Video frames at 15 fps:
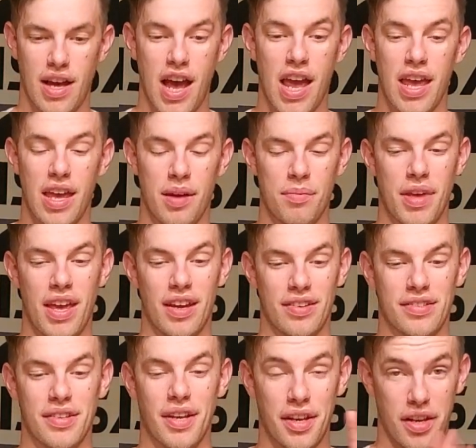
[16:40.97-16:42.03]
I am
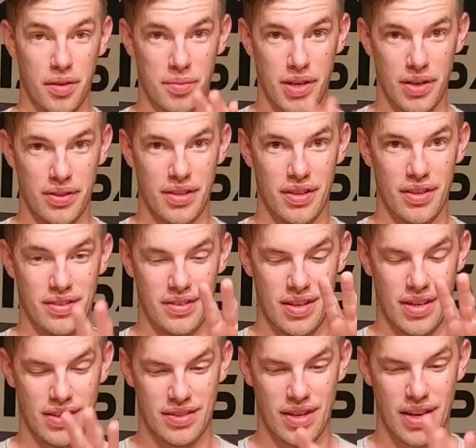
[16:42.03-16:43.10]
excited about this.
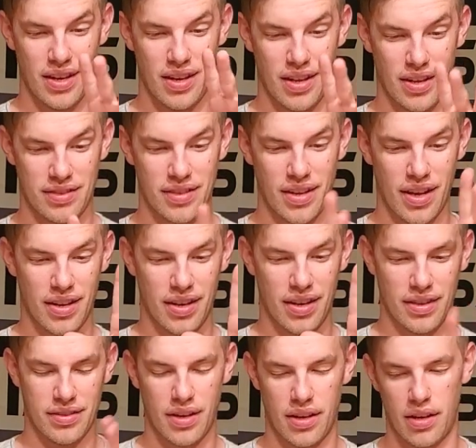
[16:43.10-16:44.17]
Excited
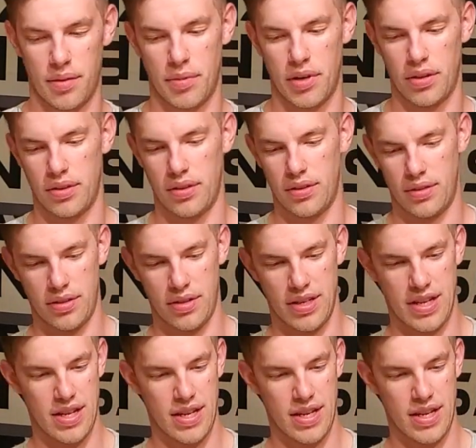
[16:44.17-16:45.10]
about this.